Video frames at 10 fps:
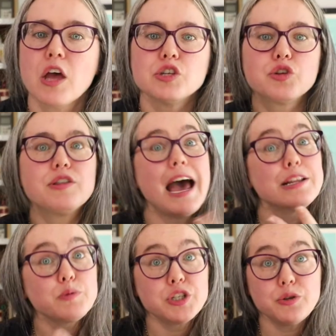So
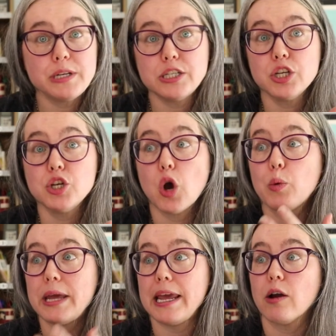that's what you need to know
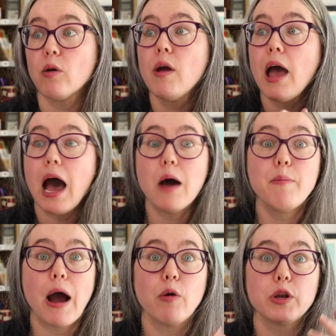here
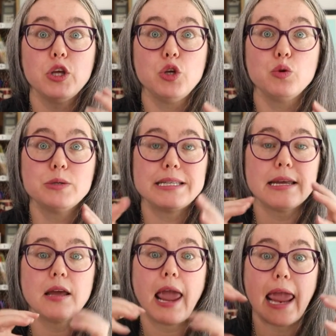about
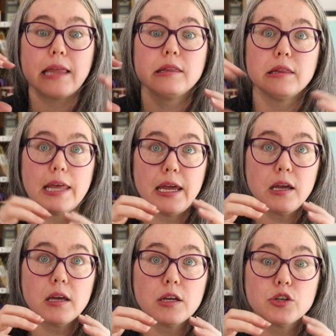using a
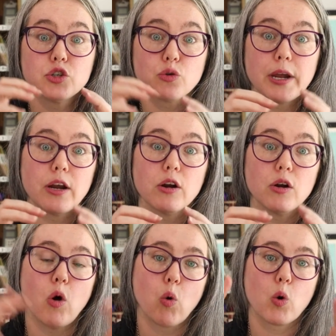link
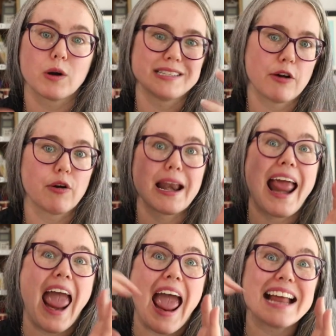trigger or sorry,
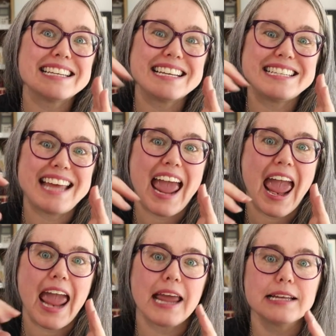add to
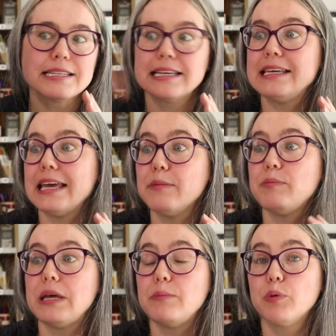tag to get
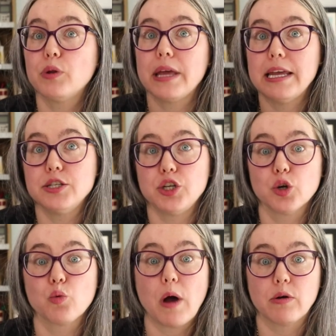people into
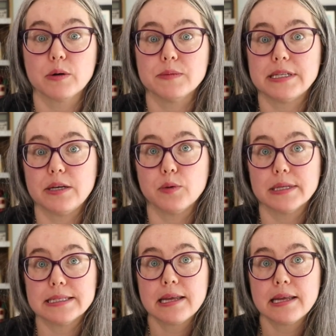your welcome sequence.